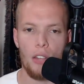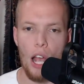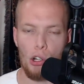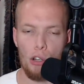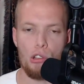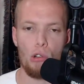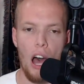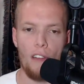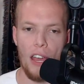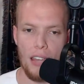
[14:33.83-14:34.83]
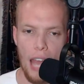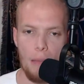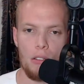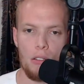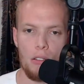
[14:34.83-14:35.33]
that Chris Olave
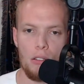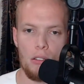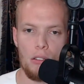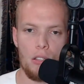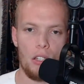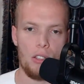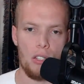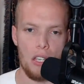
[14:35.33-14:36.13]
came into this season,